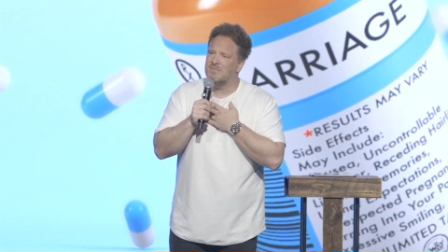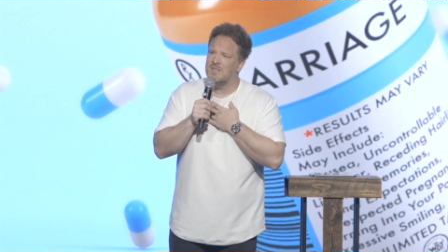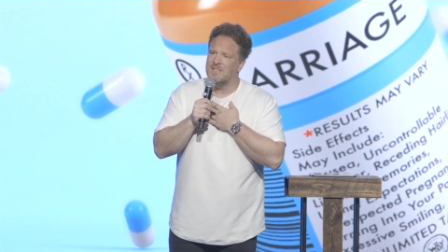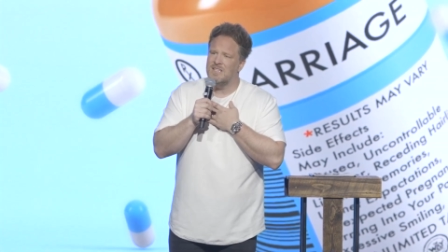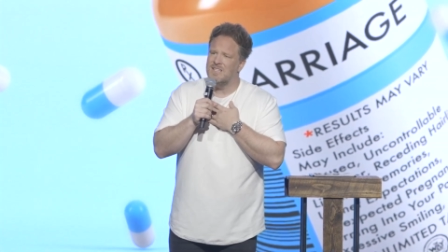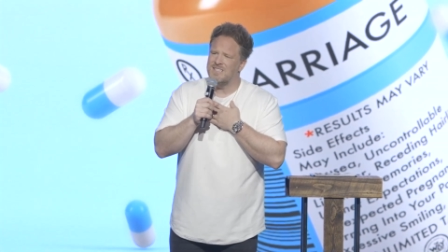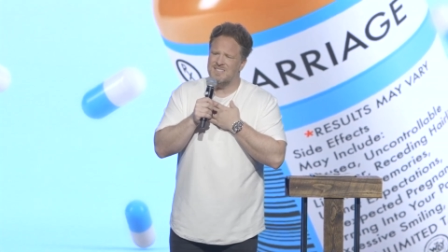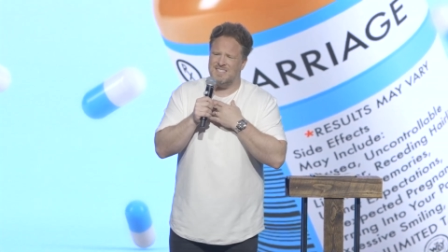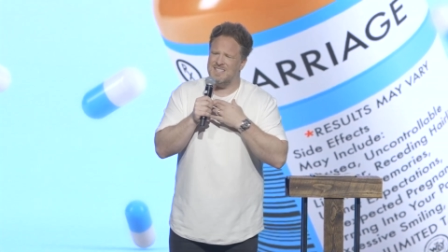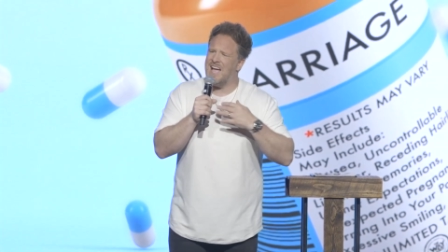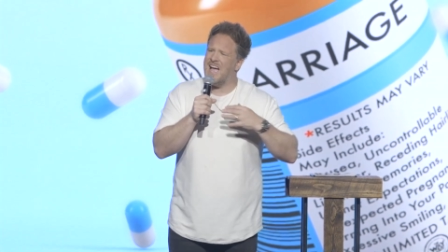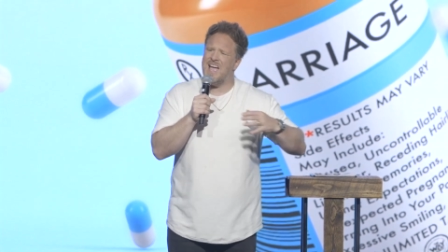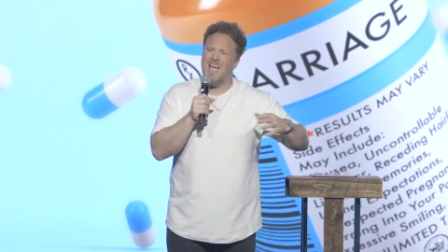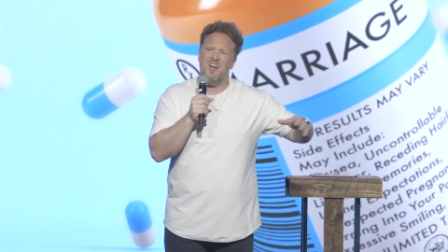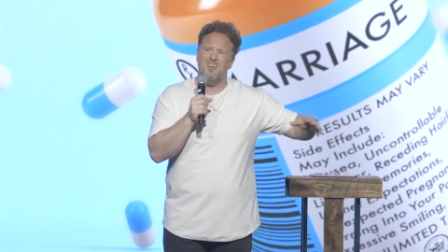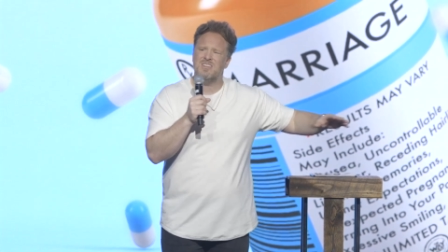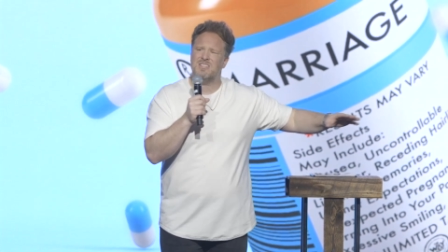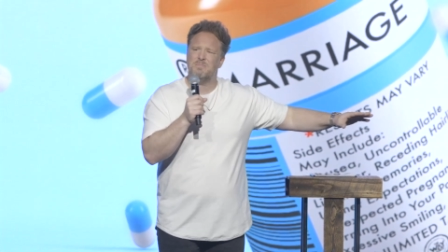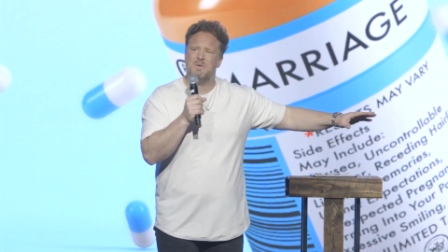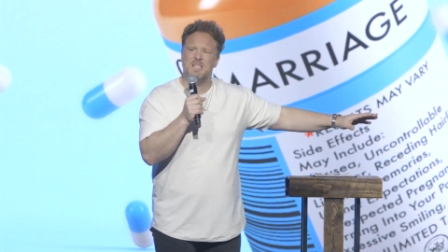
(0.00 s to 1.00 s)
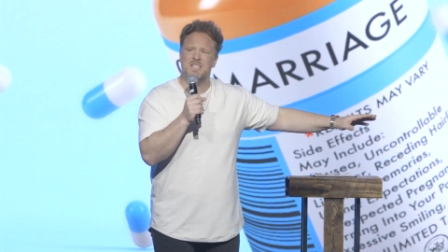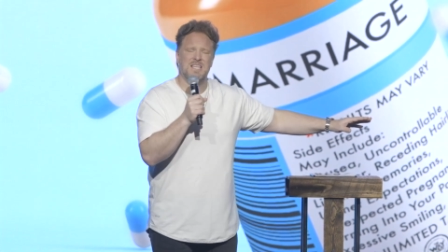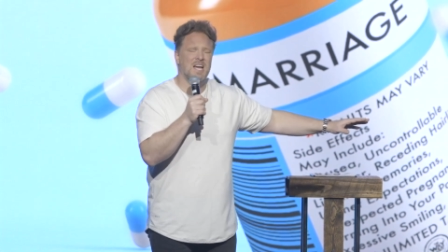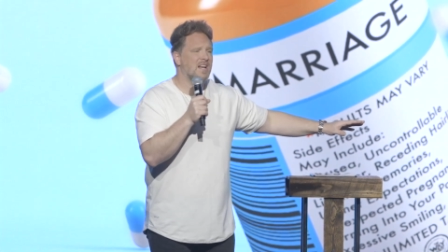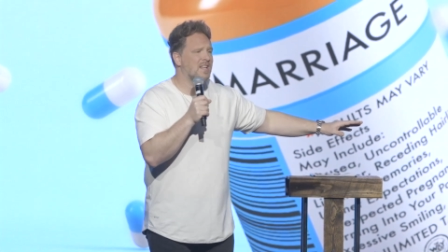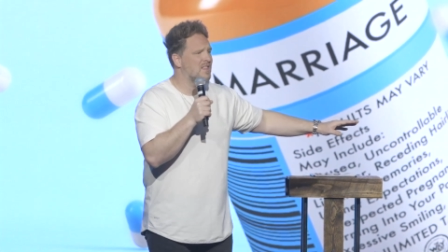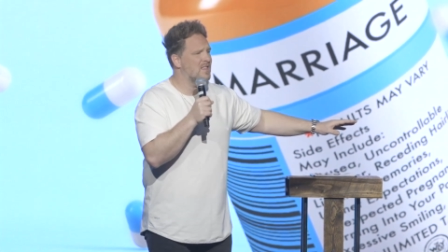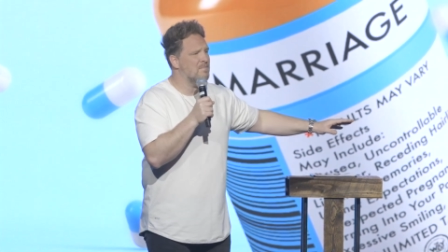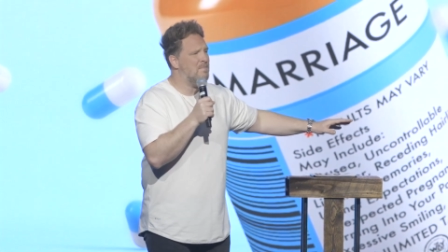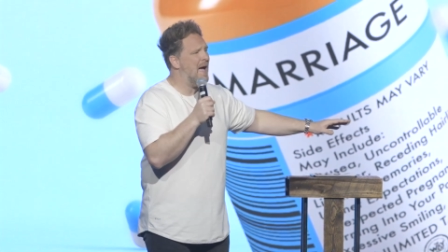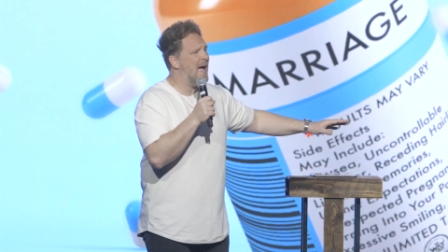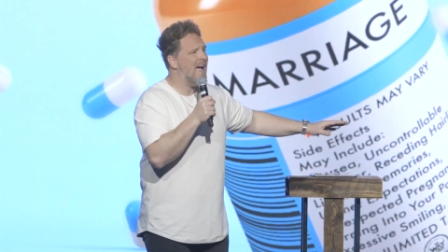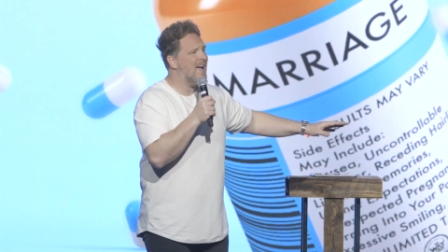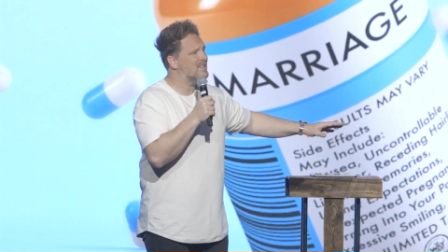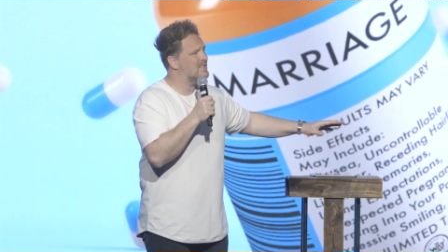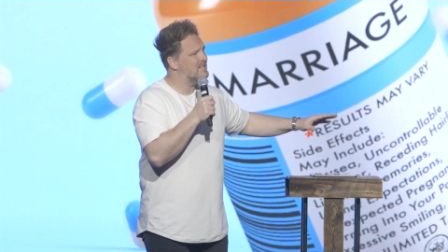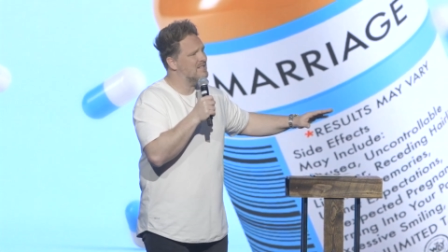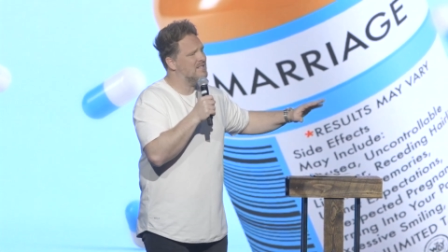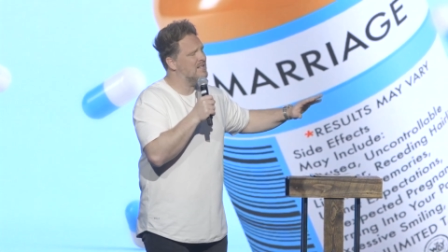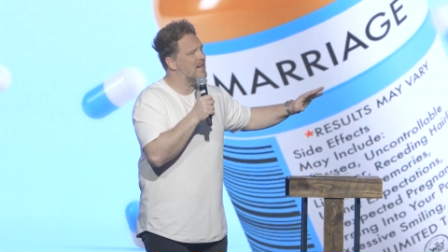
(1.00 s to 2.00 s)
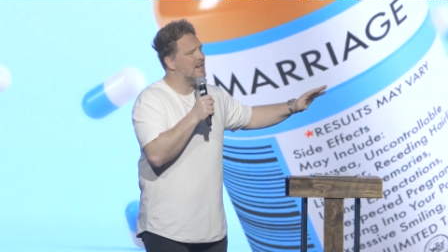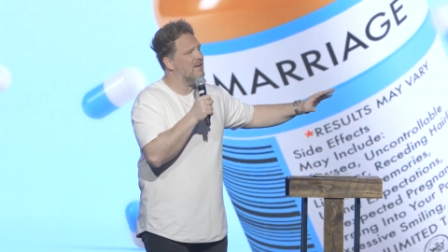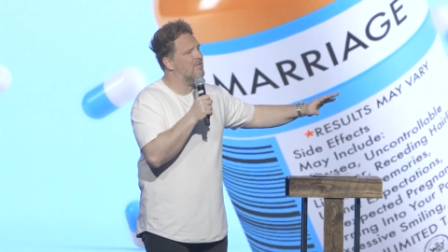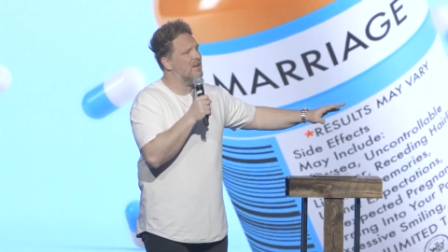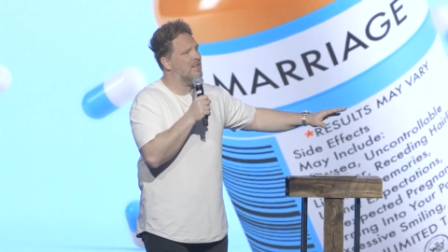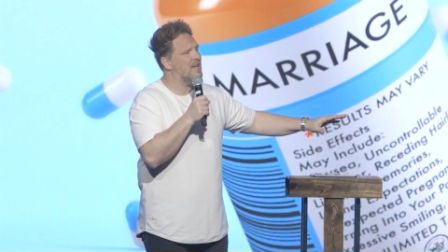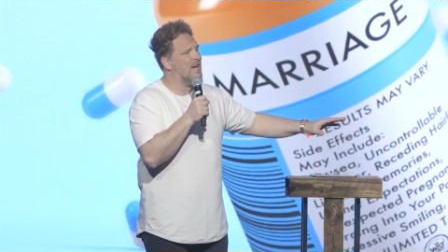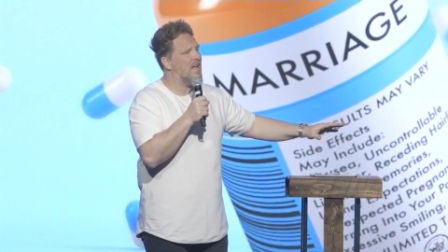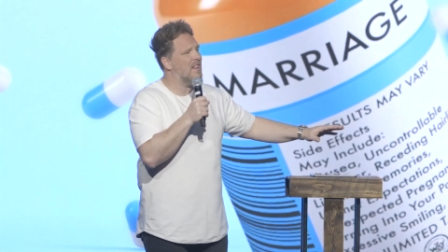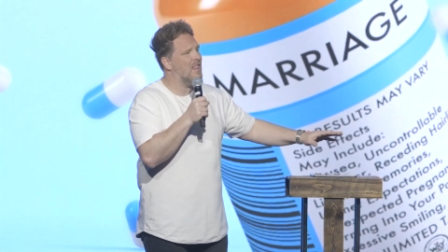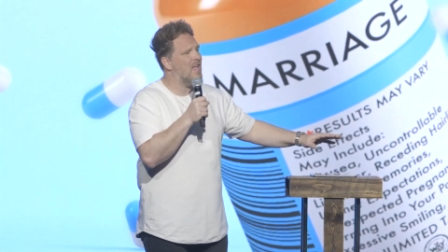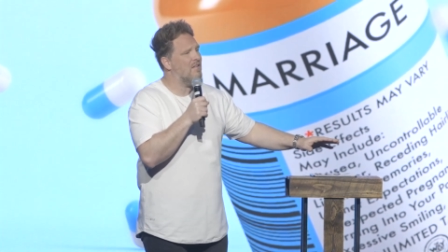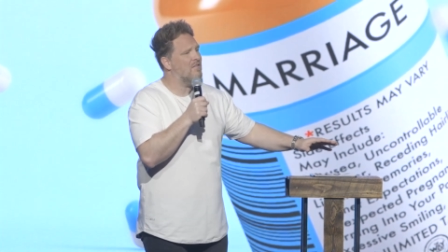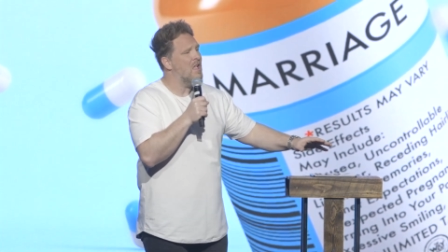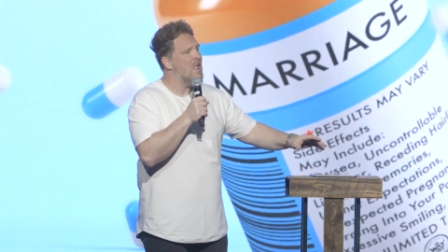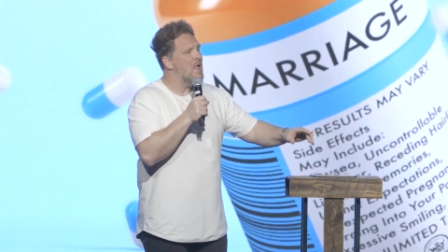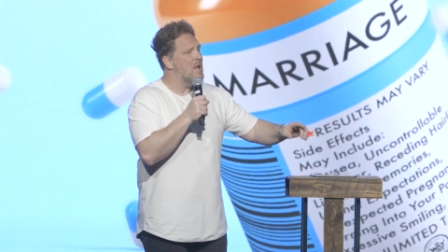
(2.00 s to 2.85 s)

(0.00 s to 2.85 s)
It's not how it's been done in the past. It's not everything I love,